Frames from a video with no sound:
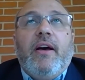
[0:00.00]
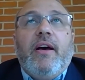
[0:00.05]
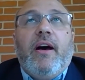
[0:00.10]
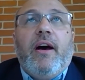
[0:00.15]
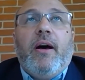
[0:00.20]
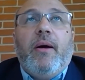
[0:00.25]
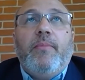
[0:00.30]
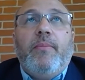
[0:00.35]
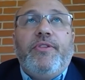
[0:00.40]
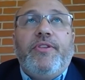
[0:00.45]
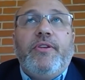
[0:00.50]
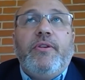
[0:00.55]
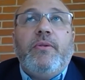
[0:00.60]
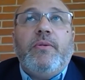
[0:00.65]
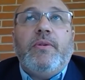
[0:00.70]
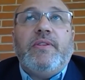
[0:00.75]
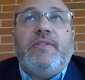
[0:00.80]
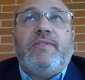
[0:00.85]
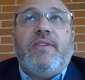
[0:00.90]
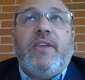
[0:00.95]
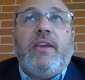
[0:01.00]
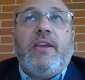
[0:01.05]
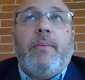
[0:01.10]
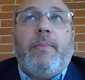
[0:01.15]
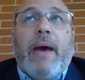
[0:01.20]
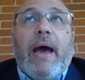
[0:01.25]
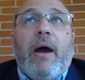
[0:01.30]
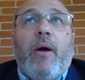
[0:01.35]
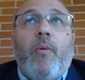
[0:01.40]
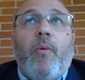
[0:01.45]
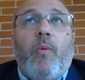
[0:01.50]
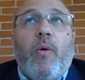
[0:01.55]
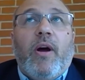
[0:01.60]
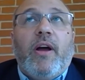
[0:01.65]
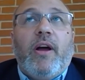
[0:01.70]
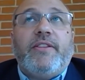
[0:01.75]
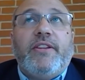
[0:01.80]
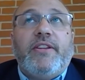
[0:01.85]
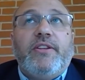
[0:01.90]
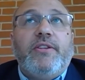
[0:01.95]
do is think about what
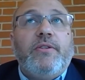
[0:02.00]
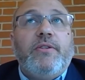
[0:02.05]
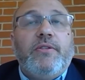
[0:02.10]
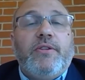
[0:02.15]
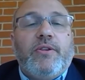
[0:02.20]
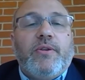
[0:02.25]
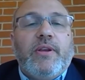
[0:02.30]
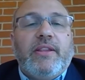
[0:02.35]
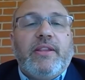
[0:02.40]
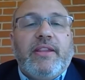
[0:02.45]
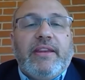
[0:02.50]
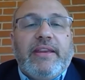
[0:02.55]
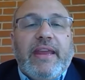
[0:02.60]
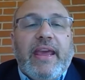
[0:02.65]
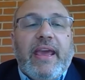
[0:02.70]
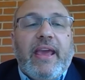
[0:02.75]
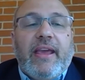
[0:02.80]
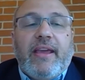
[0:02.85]
to do during the day.